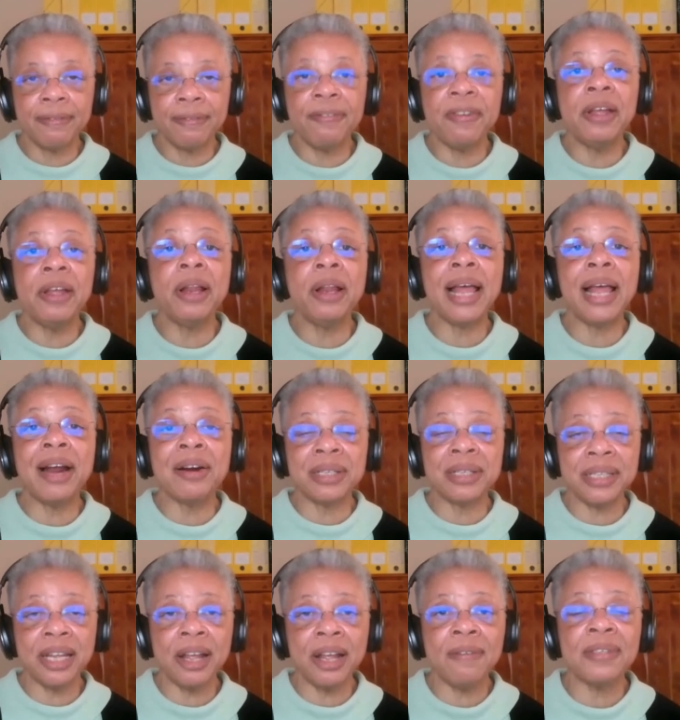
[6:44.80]
fill
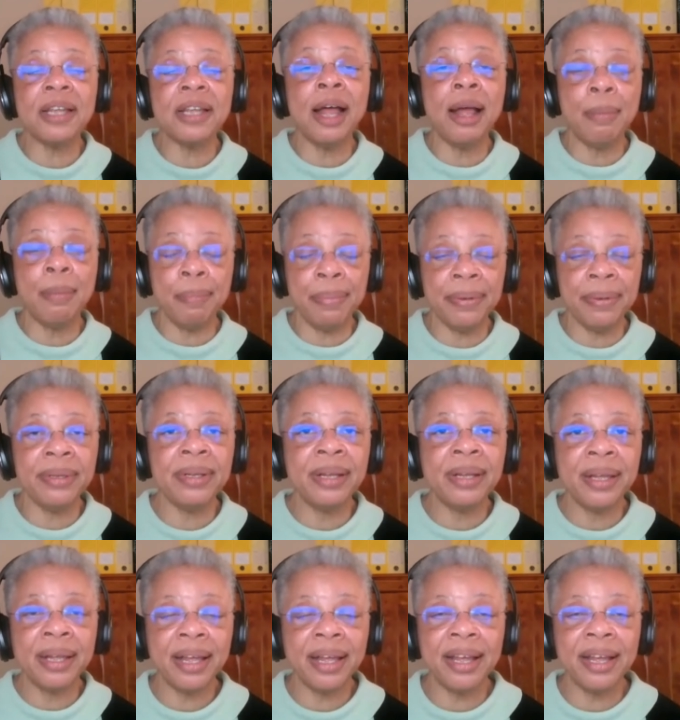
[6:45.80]
ourselves up
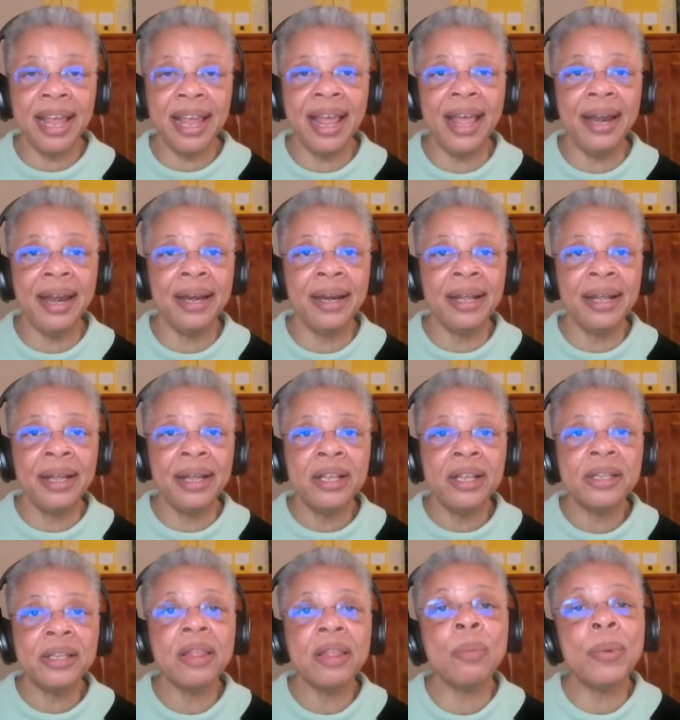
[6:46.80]
again
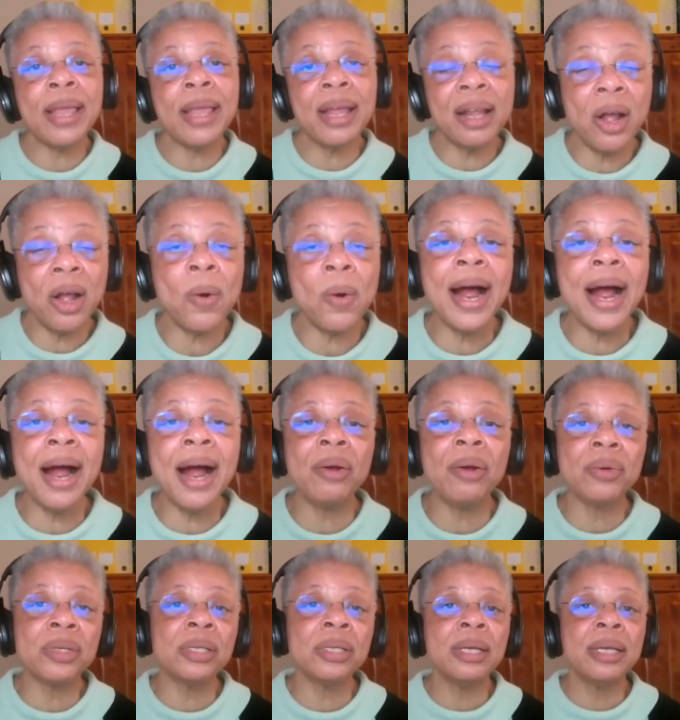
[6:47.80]
so that we can go
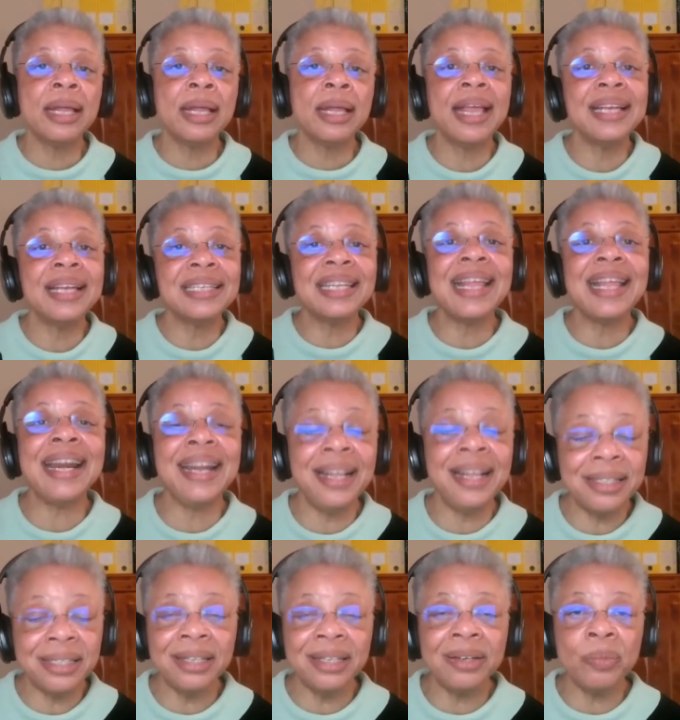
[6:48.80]
out into that
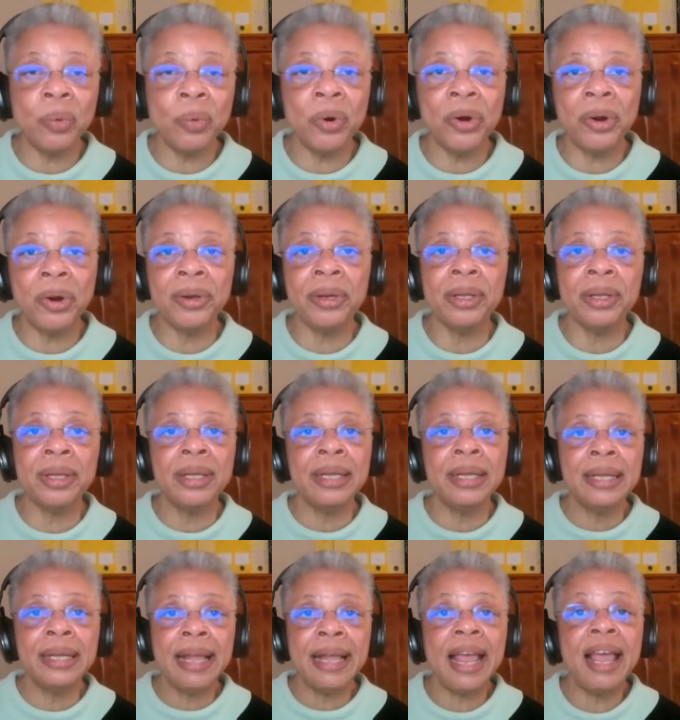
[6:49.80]
instant world
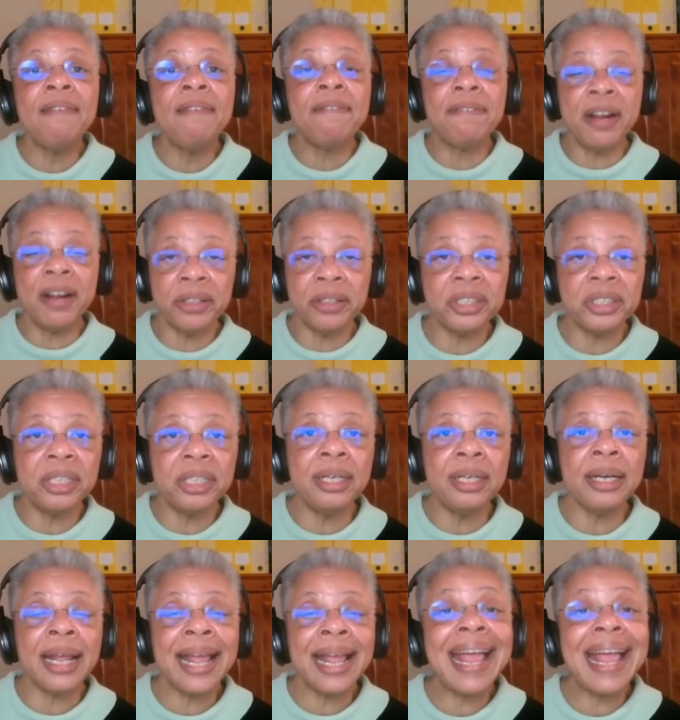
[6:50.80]
and
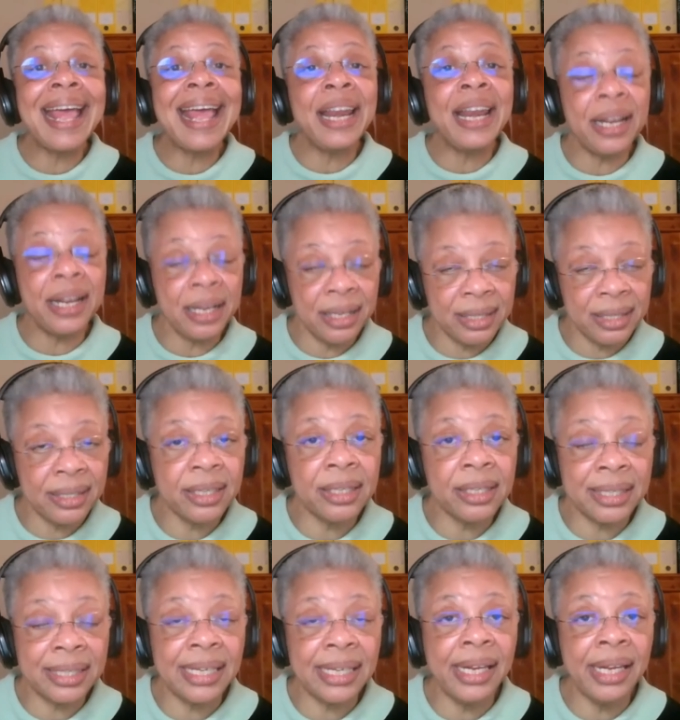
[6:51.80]
function and
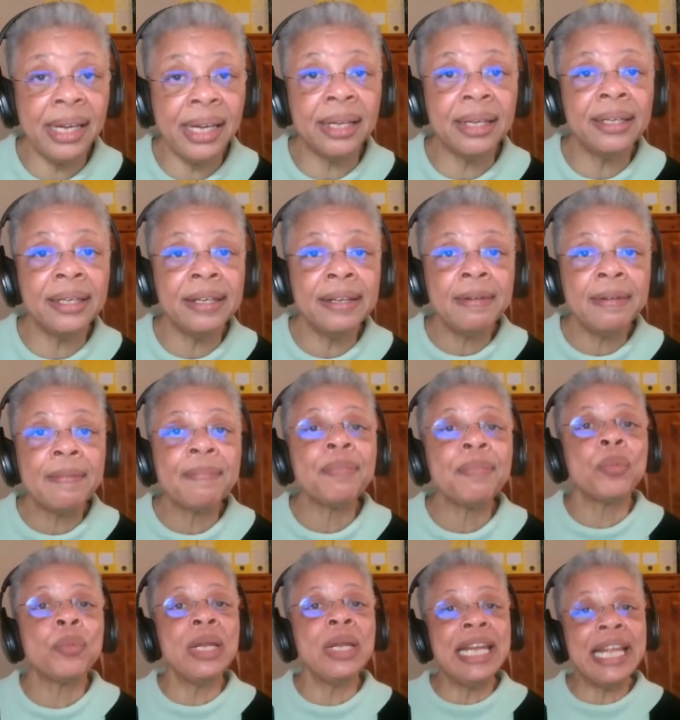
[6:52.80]
succeed.
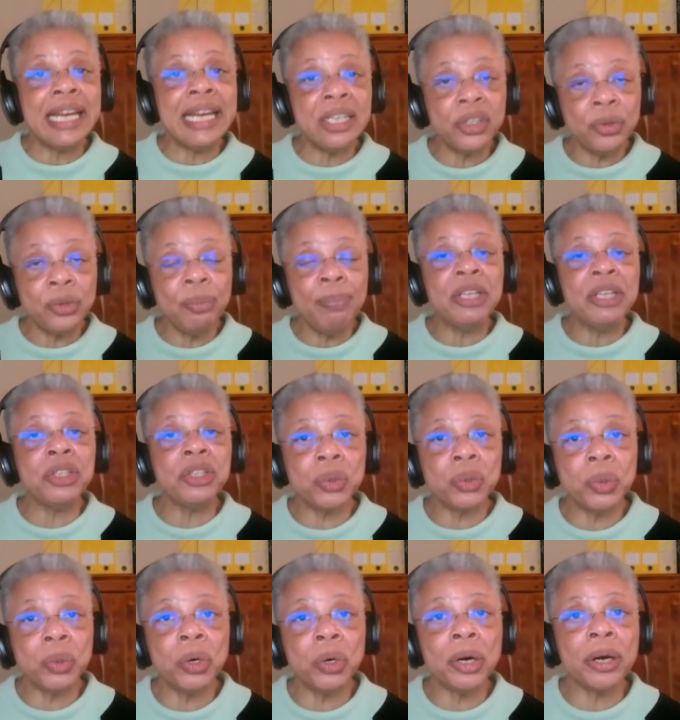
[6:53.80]
We need to be
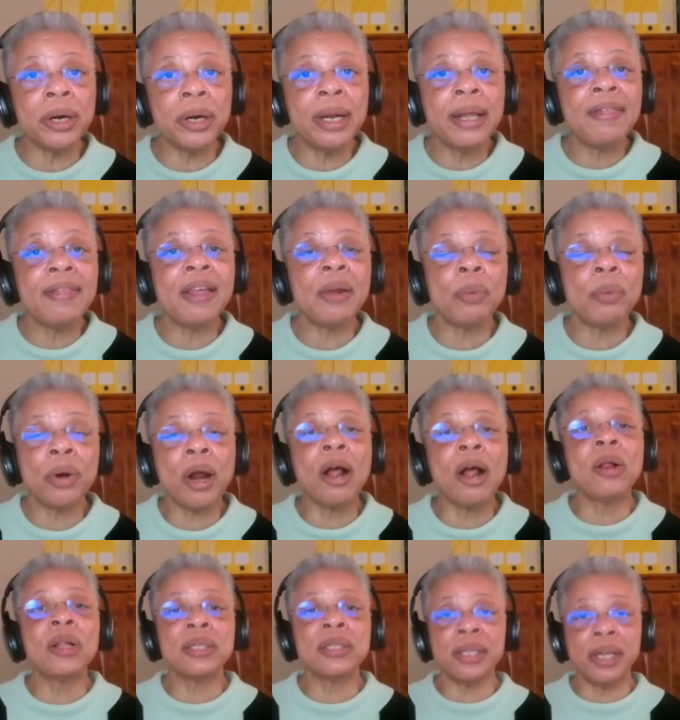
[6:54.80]
sure that we're
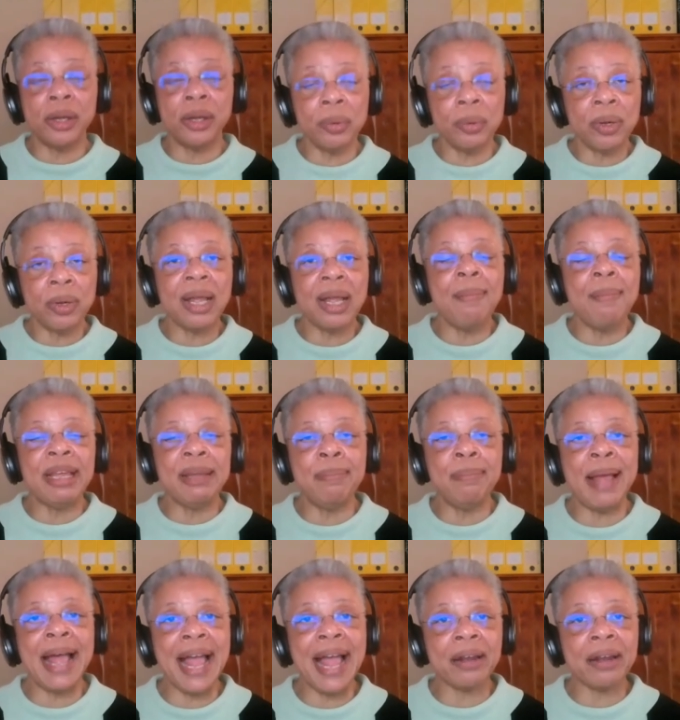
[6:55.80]
also coming
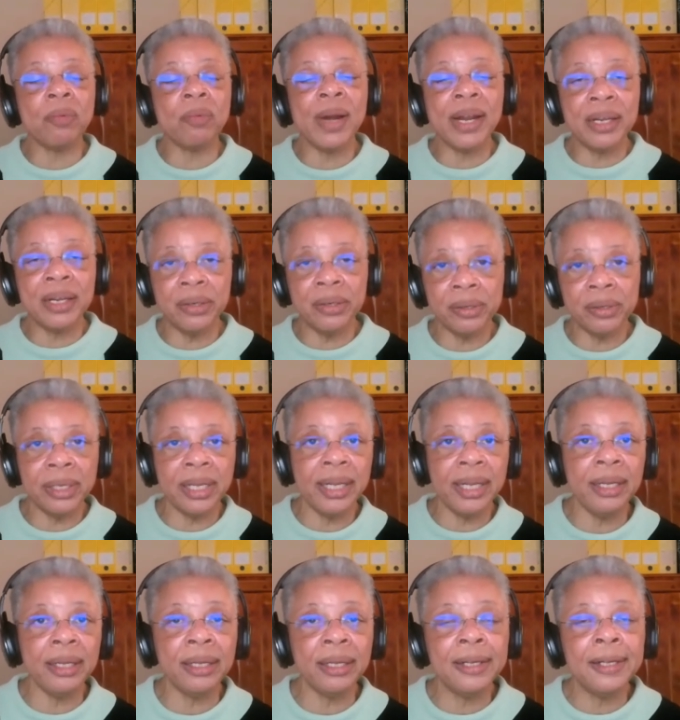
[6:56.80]
back
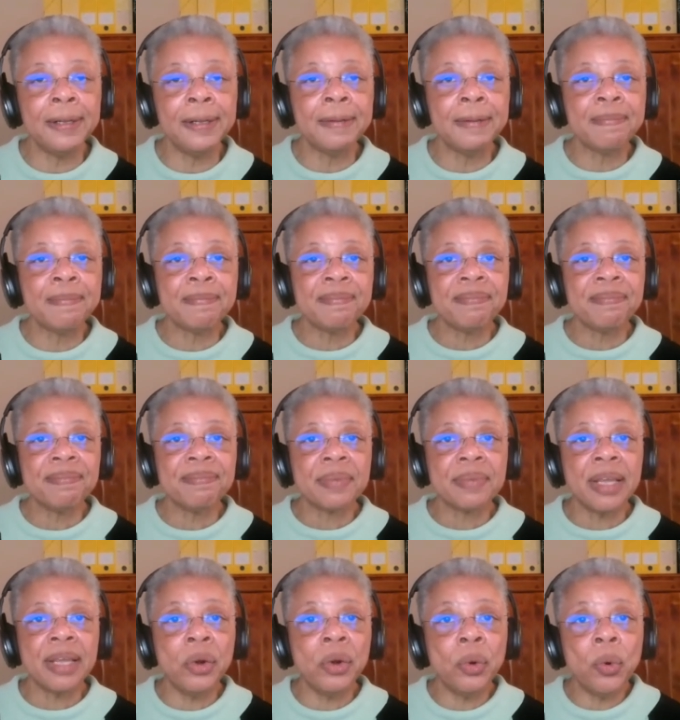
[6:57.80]
regularly
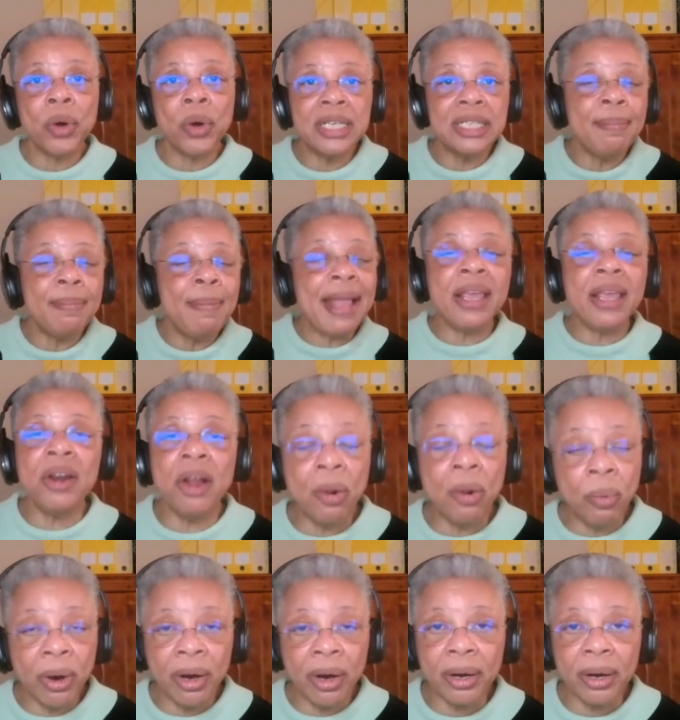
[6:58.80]
in order to make it
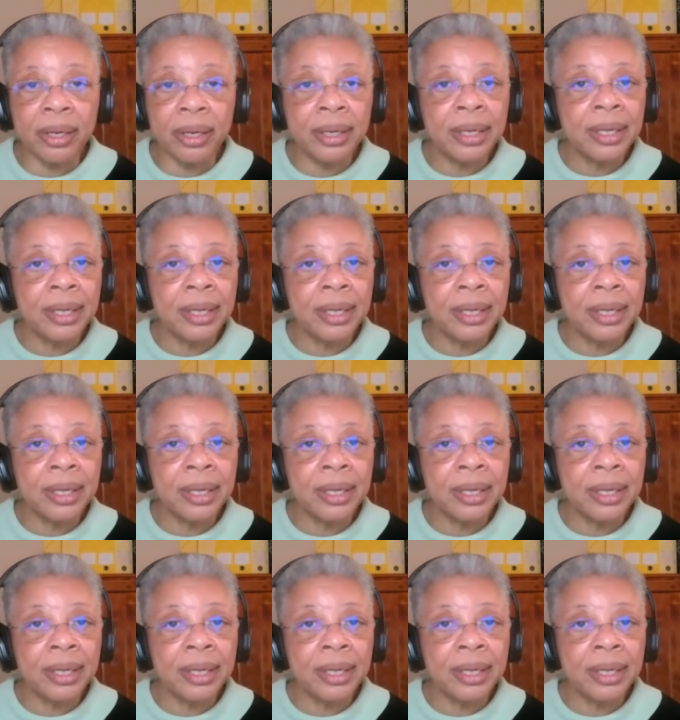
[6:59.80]
all work.